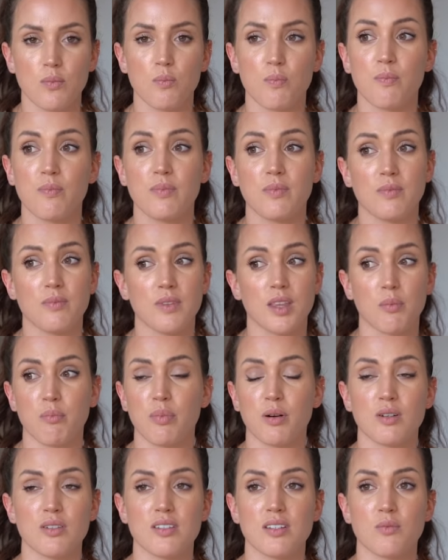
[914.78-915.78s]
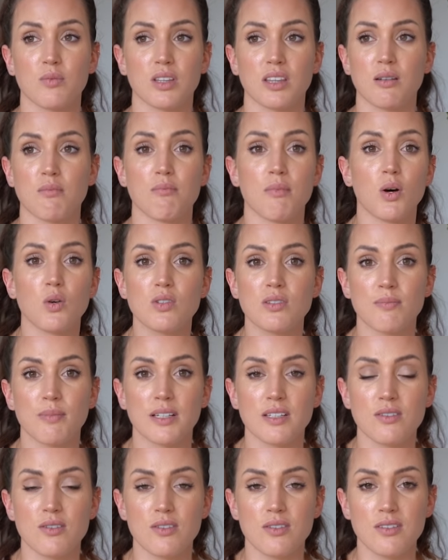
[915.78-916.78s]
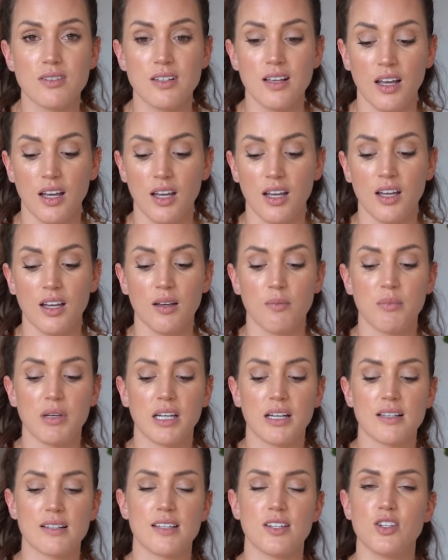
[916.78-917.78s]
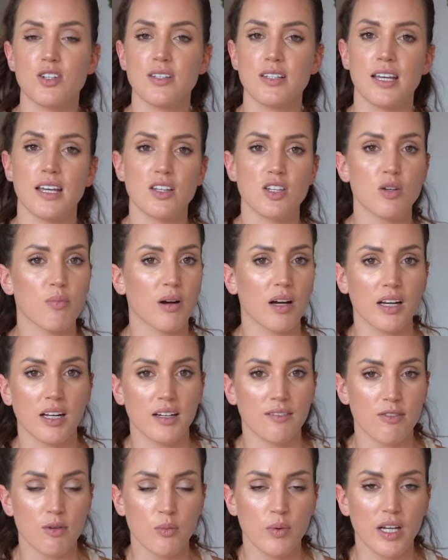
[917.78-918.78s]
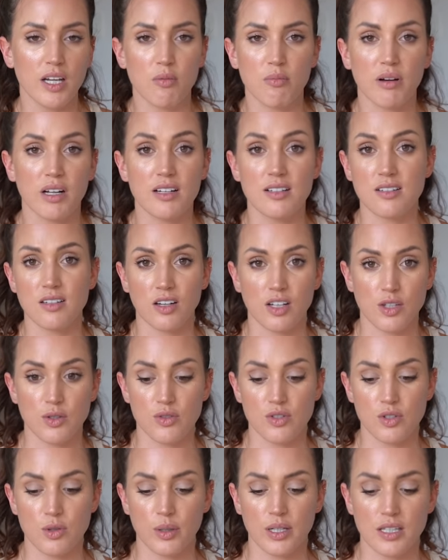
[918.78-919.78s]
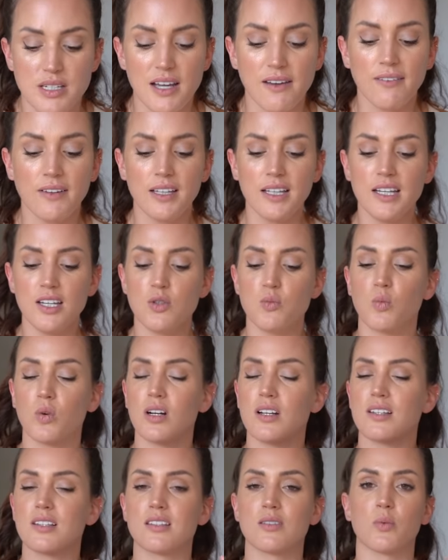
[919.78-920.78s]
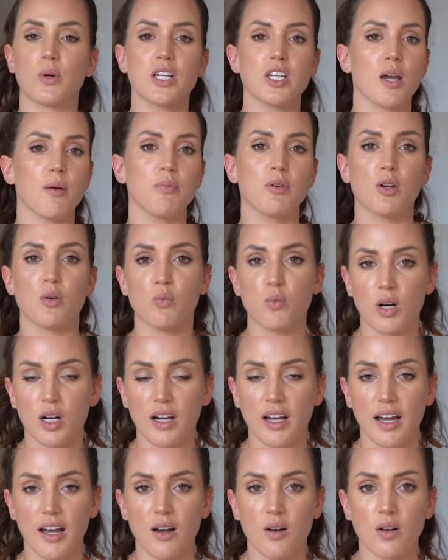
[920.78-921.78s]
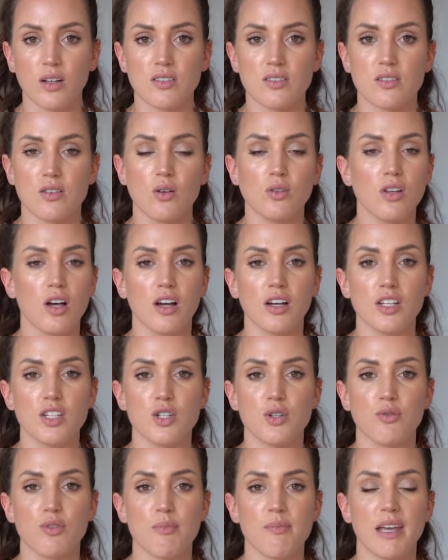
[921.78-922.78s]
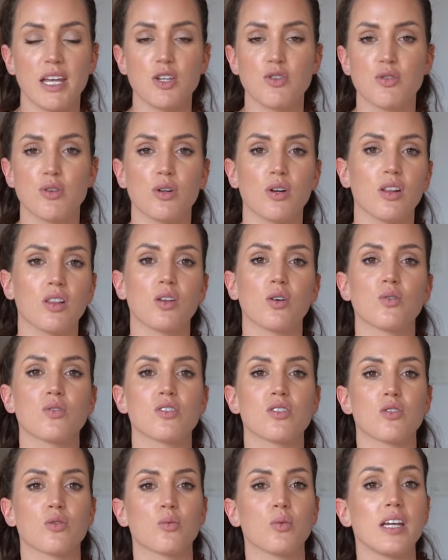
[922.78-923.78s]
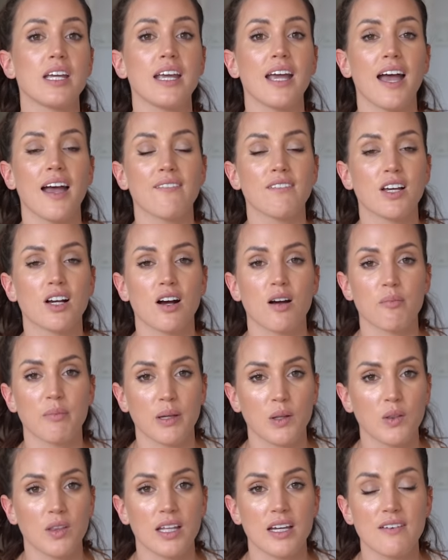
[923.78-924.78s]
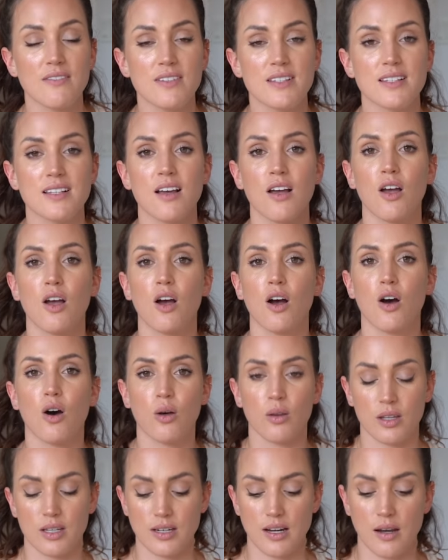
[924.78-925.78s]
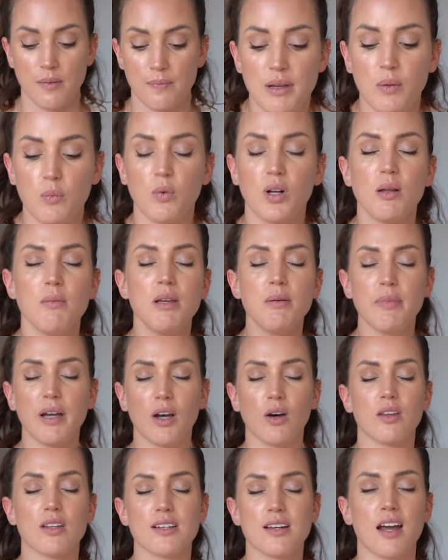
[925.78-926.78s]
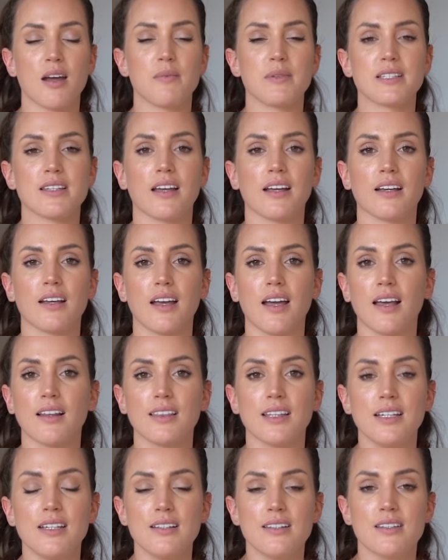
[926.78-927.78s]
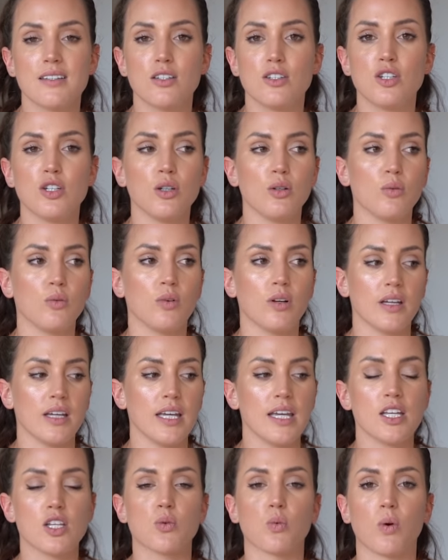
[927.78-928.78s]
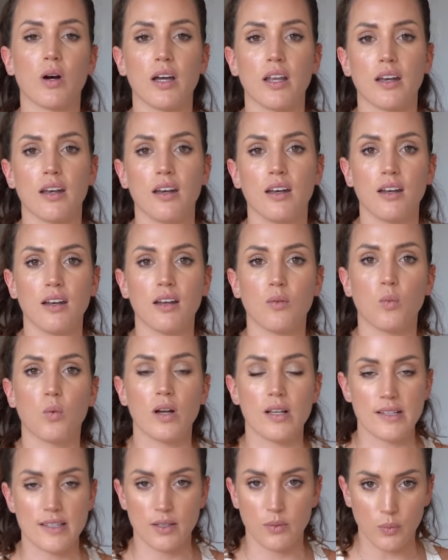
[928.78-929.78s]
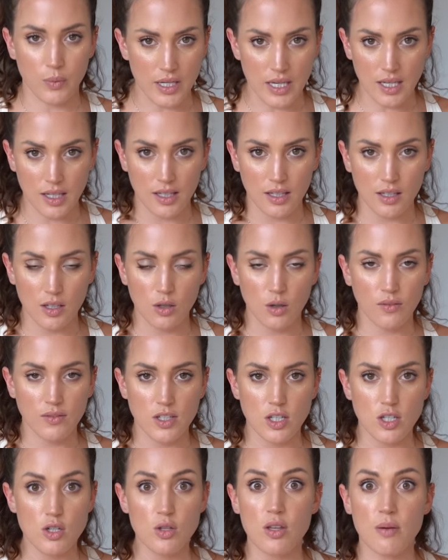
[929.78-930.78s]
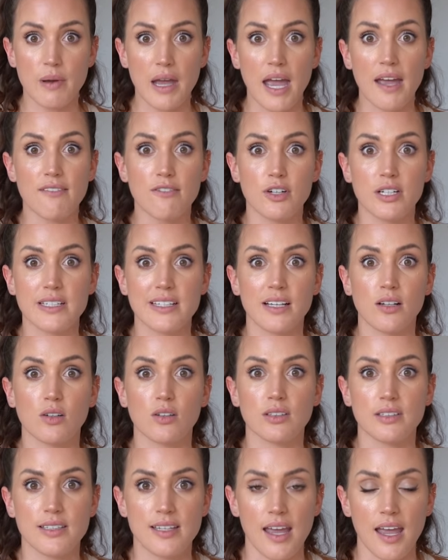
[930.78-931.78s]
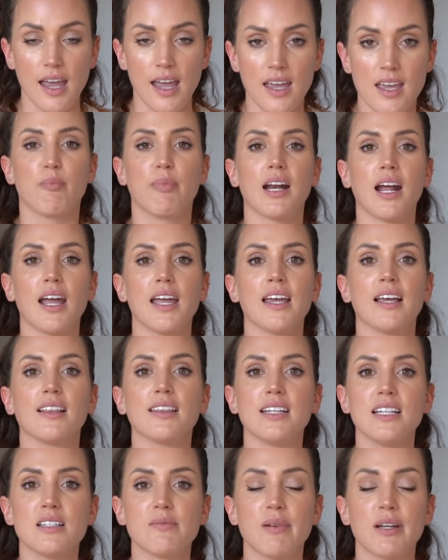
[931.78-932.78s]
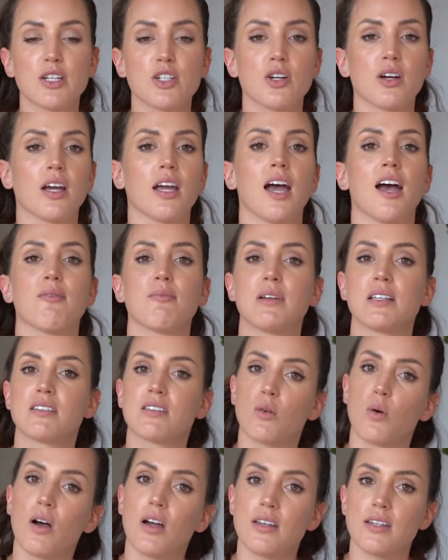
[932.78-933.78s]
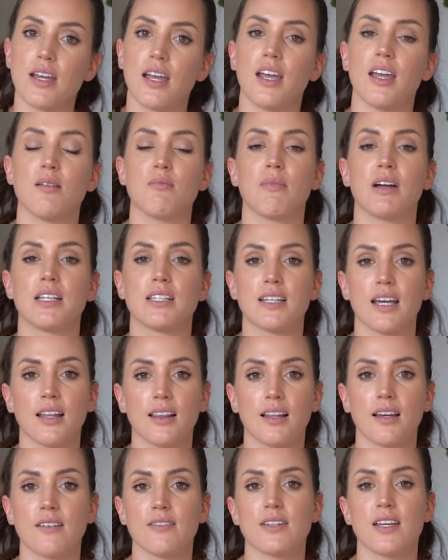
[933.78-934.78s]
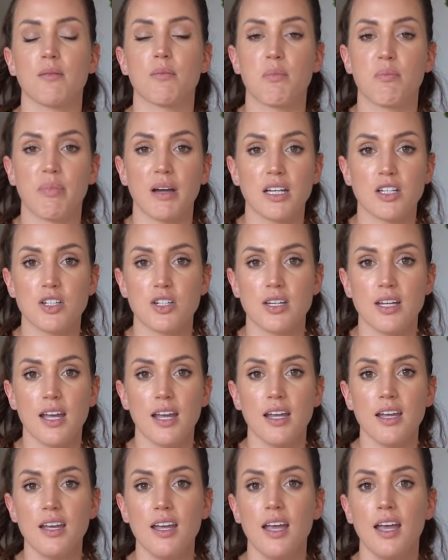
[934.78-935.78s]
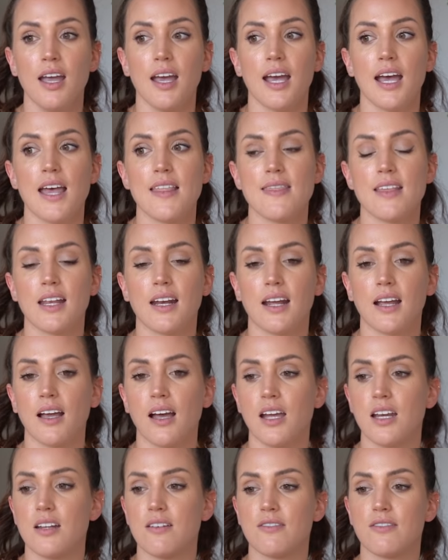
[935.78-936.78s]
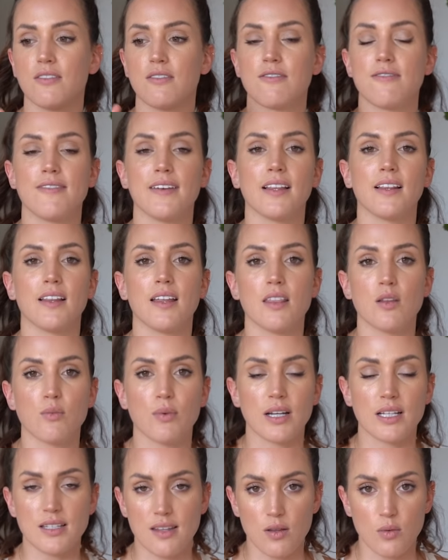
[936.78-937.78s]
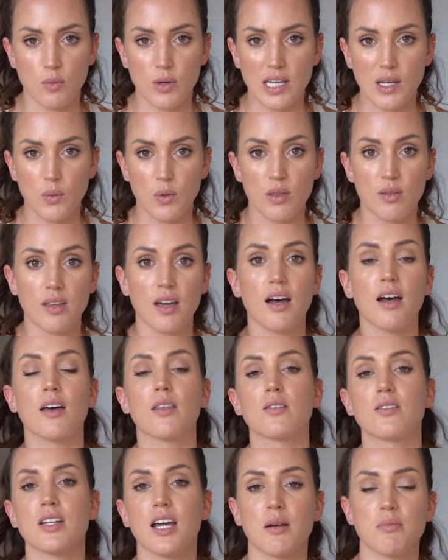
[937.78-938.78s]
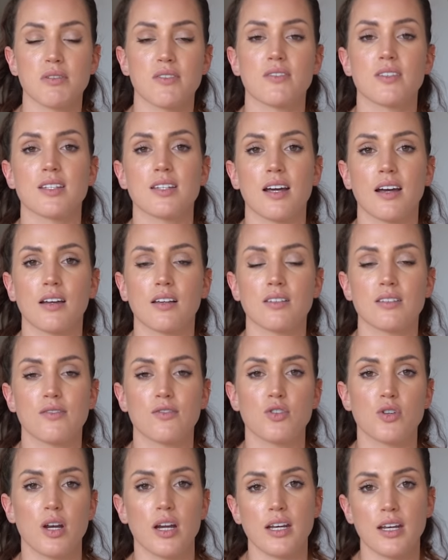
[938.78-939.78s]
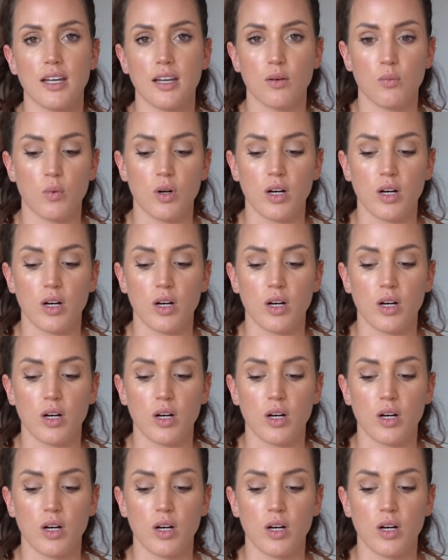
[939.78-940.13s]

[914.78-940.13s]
the, the person with the most muscles because it just hits your body a different way. Your body's not used to it. Definitely want to switch up your workout so long as you remain true to those three heavy compound lifts all the time. And what I mean by all the time is like at least do each one once a week. You don't have to do them every single day, but I at least make sure I have my squat day, my deadlift, and my bench day, and then I kind of fill in the rest of the week with the other types of styles of training and